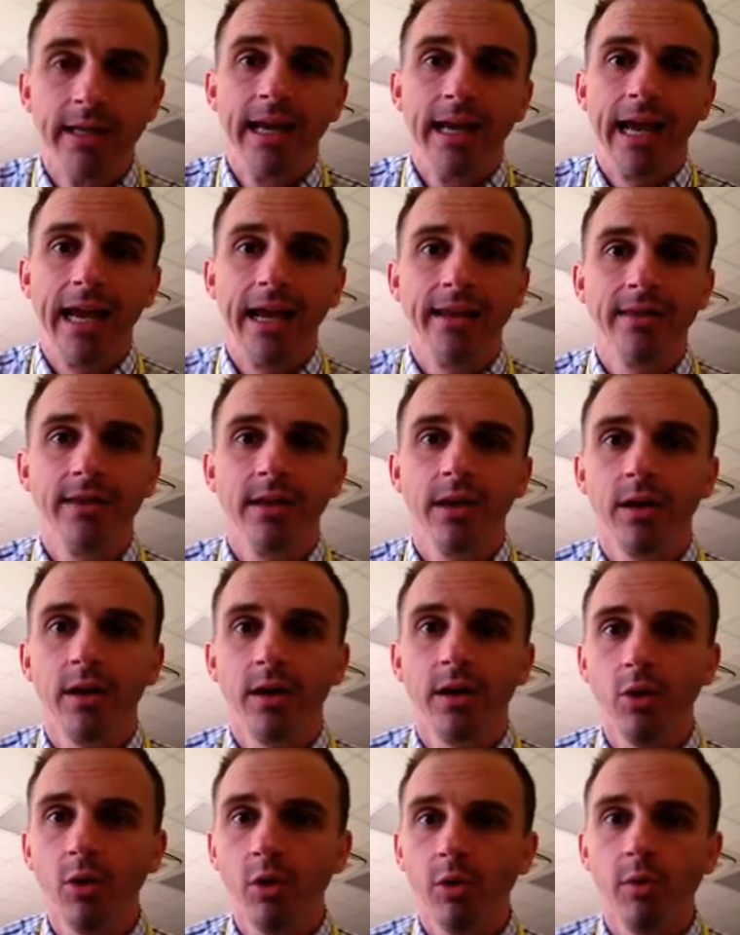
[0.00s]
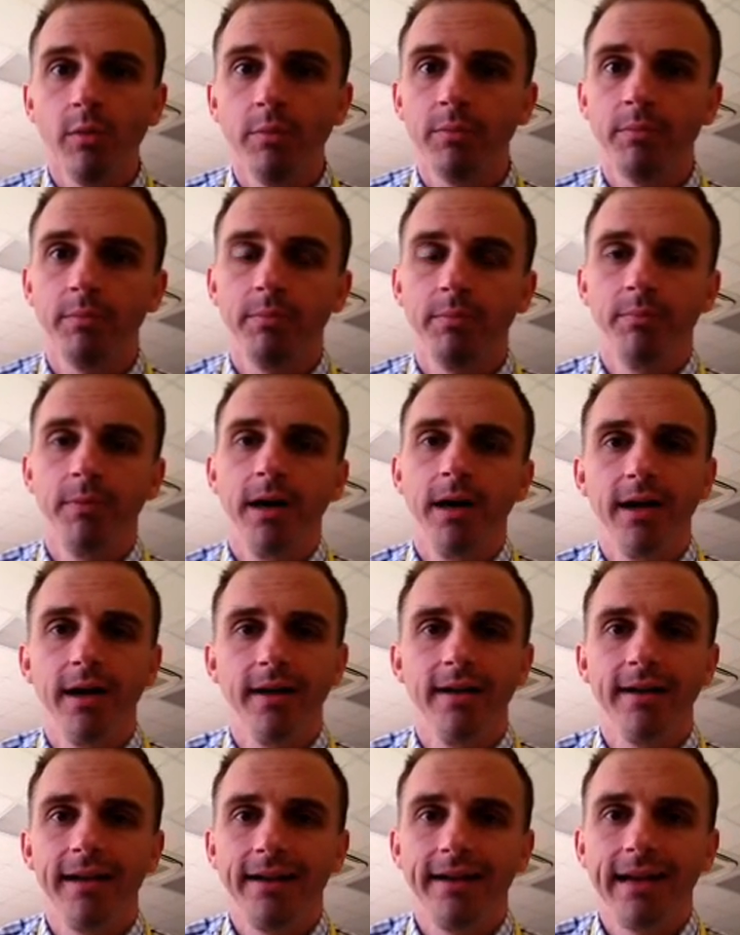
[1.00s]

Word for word: And the whole uh,